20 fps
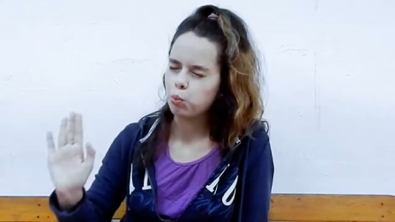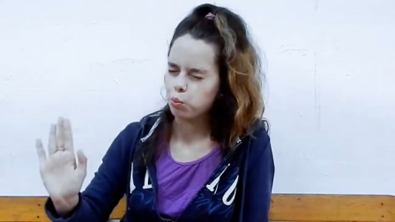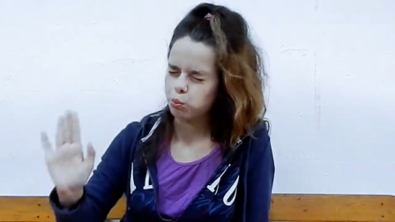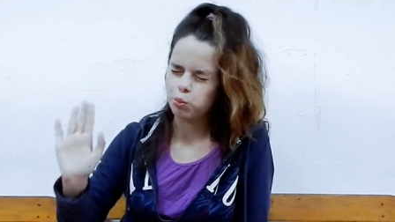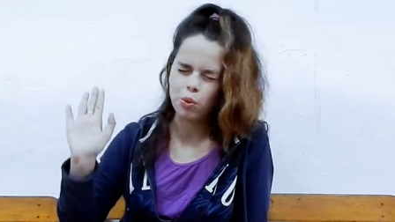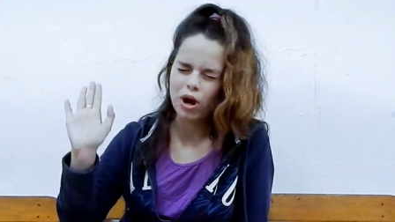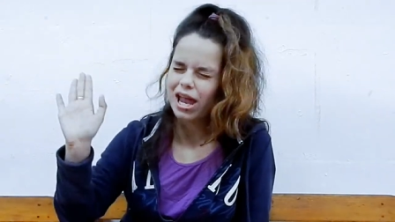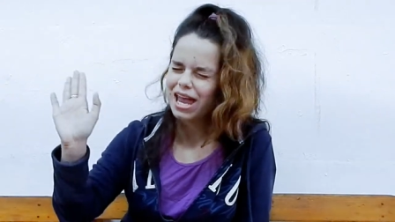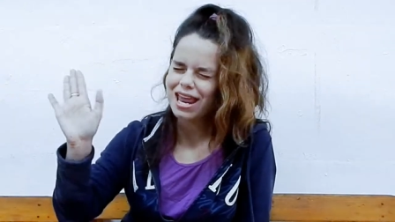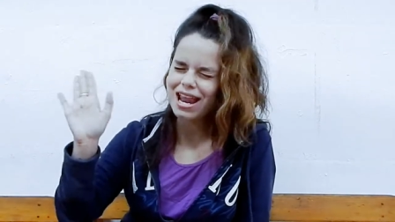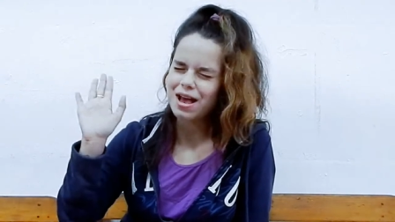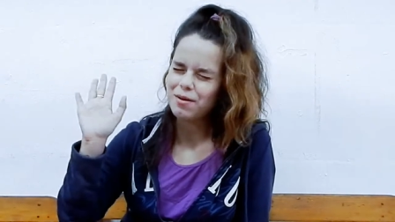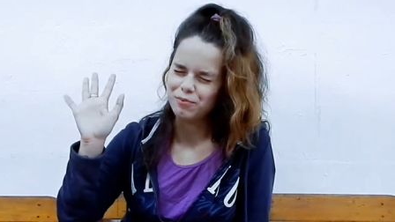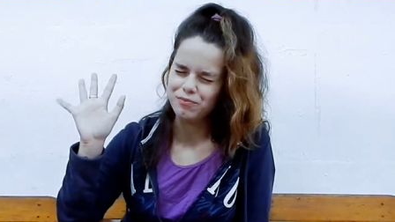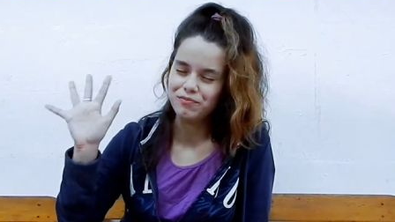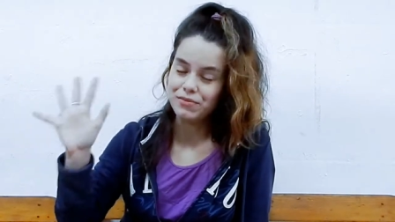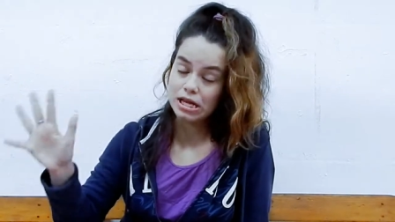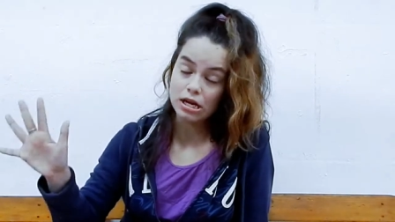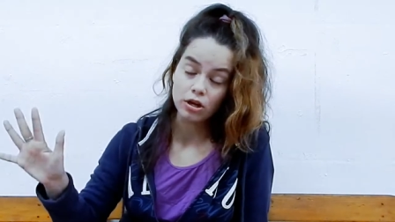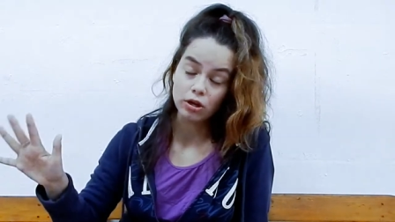wait a
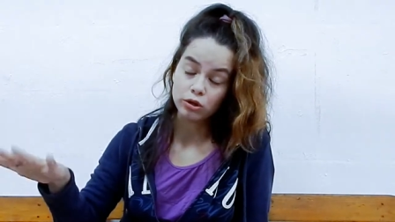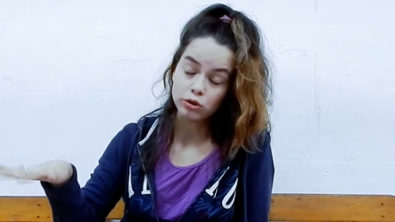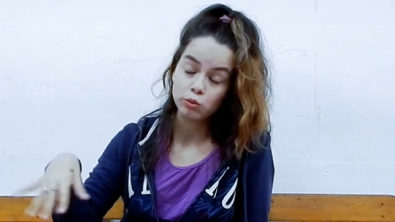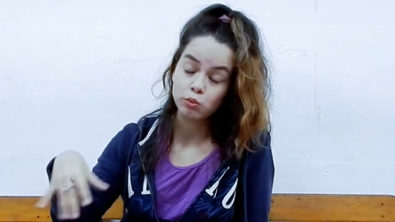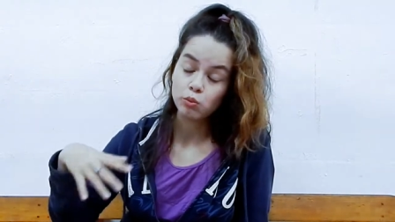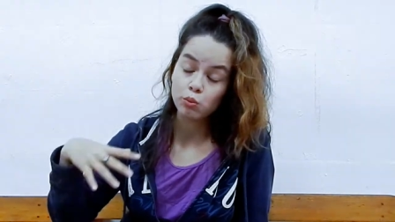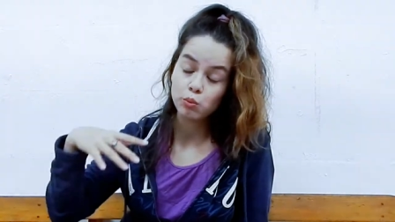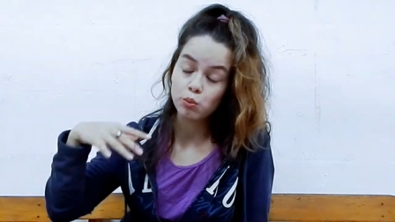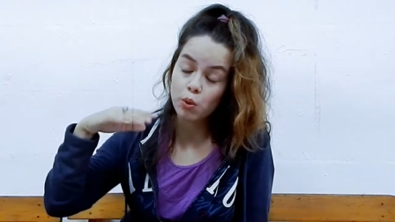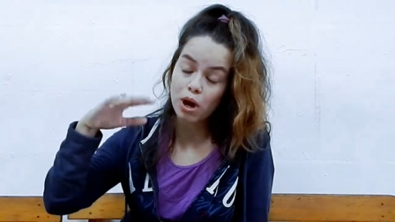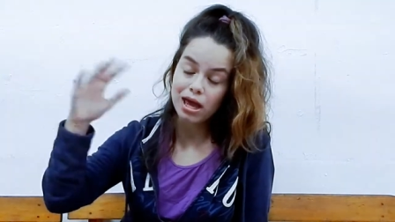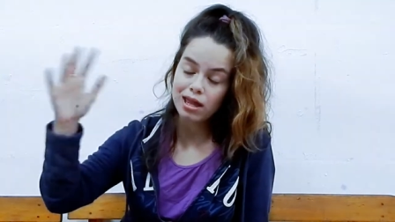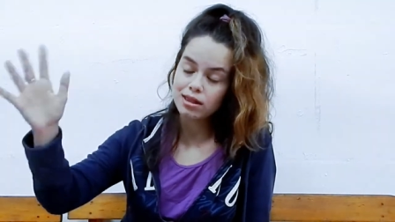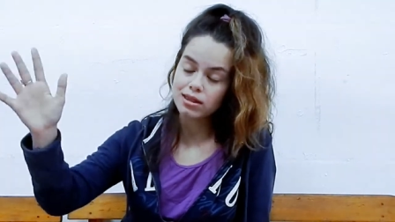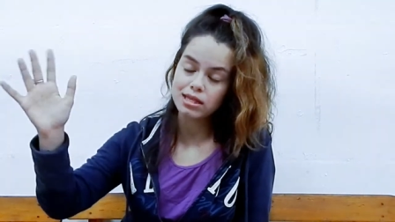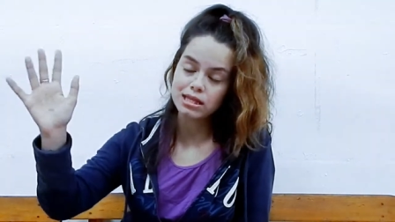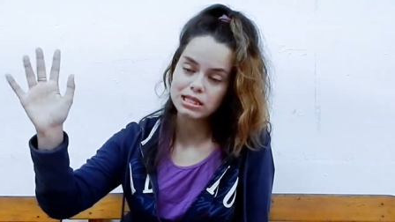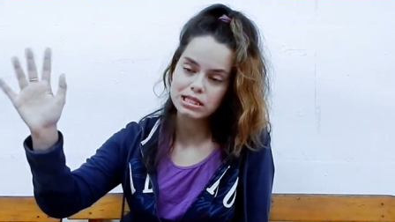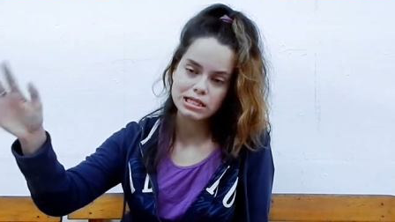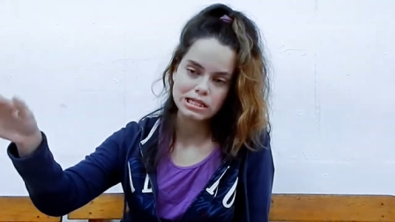minute, when
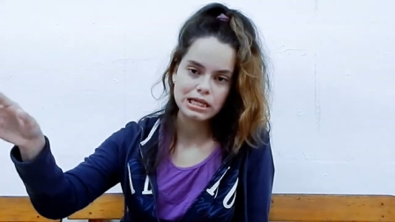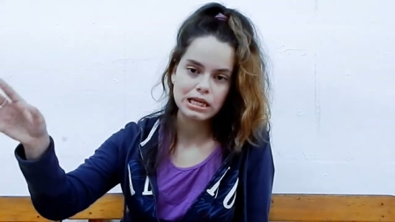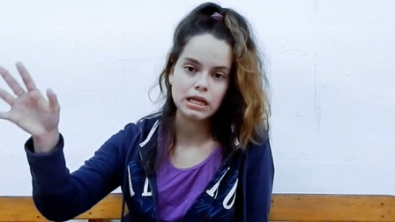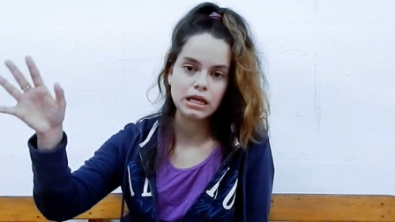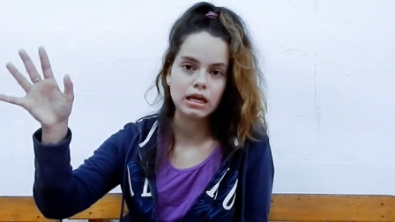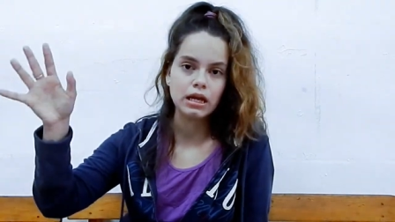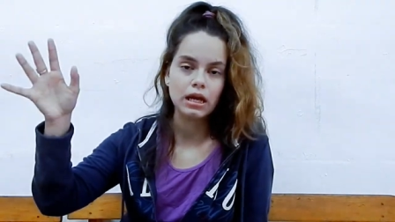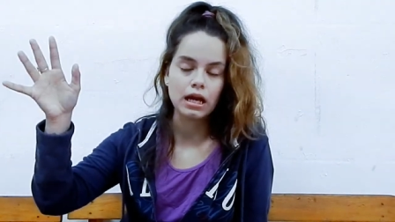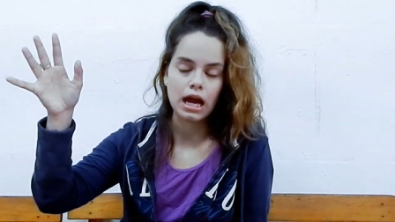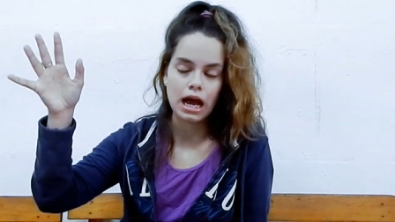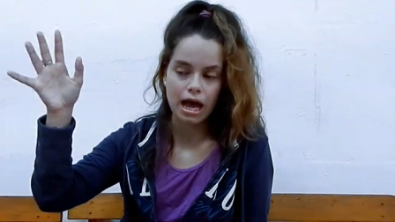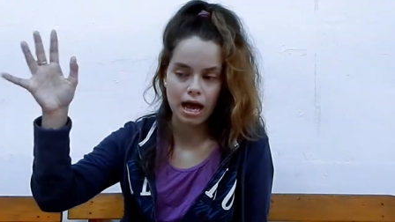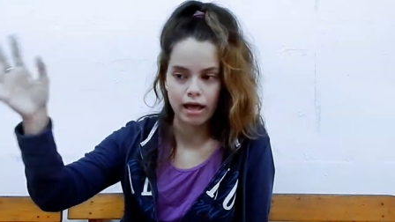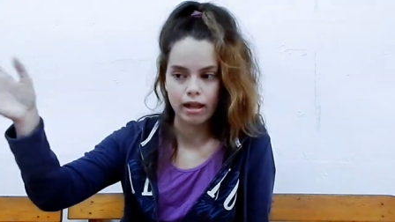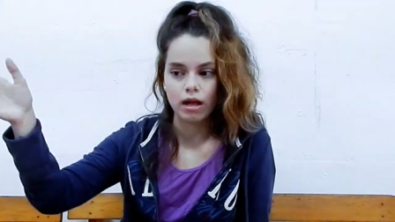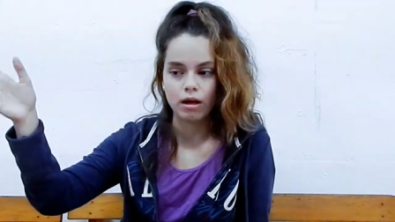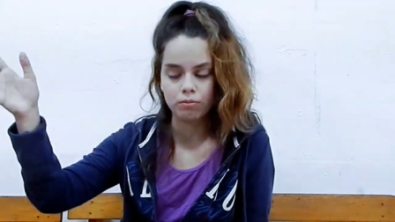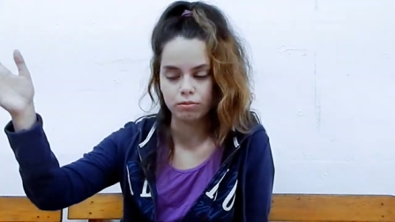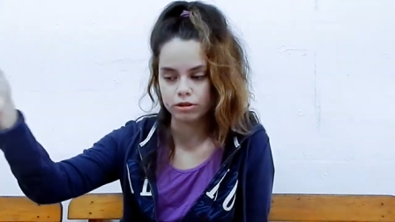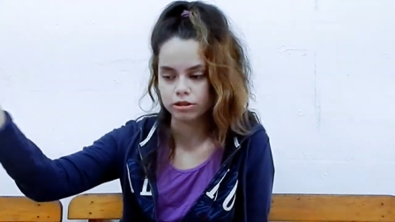did she
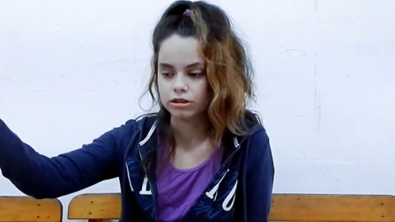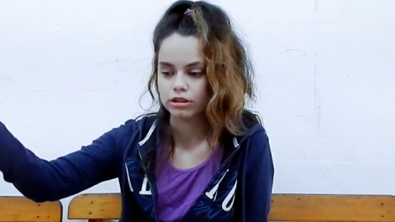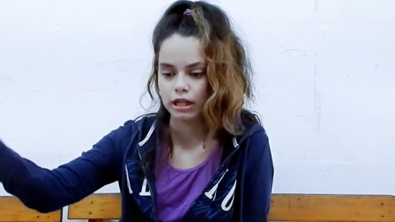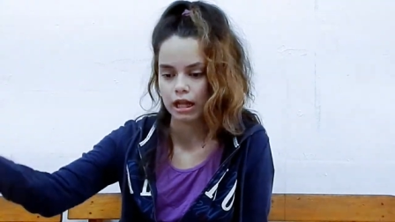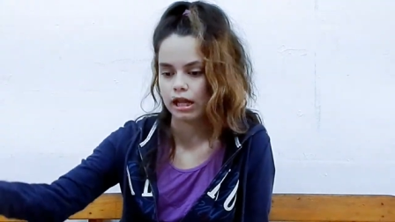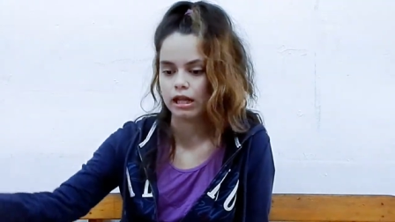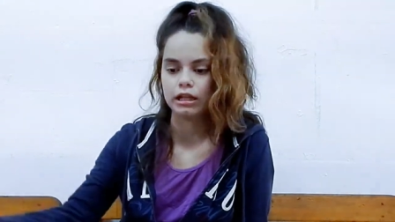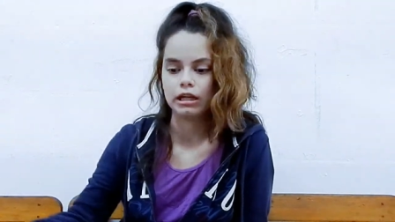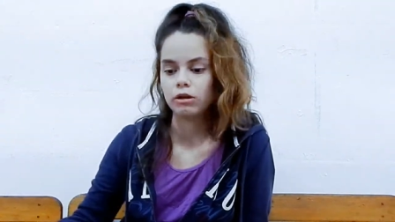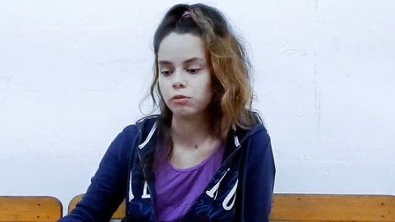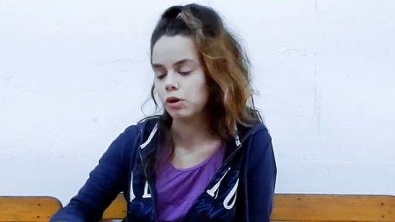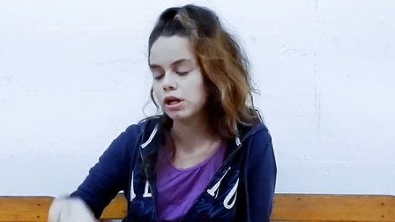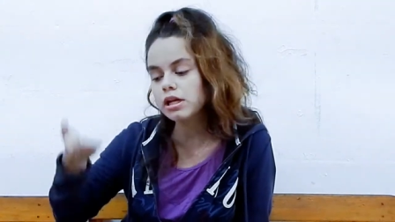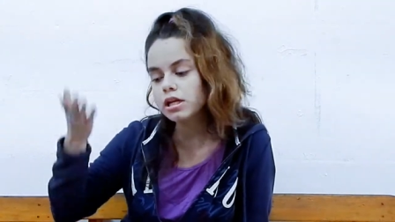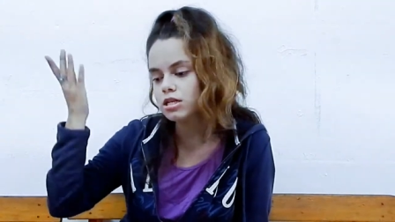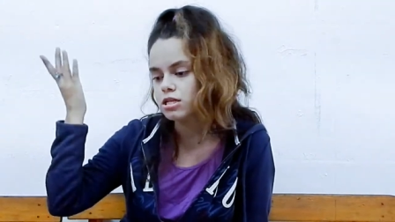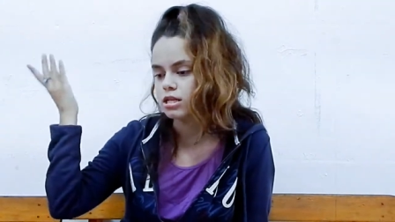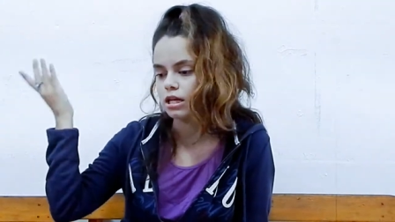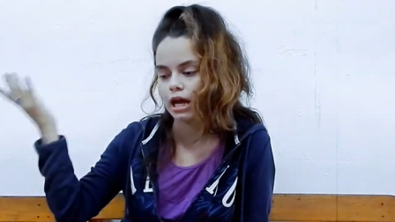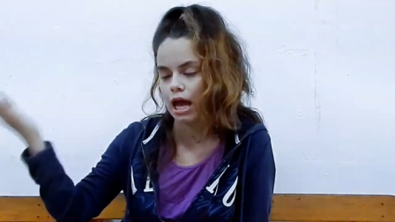have a personality? When
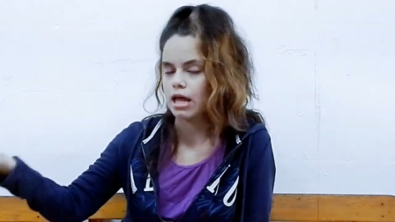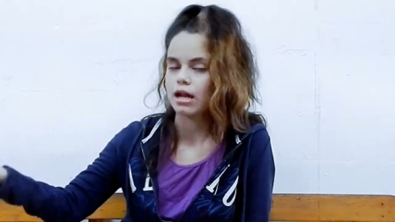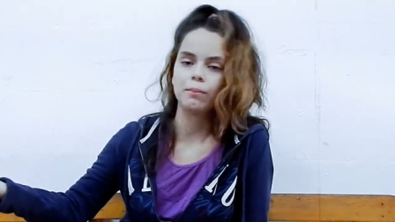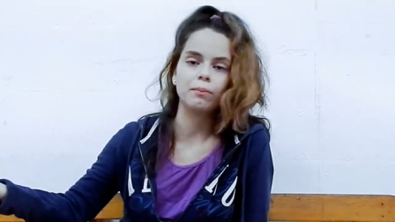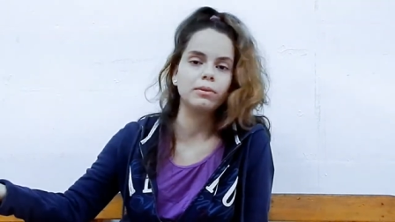did she get a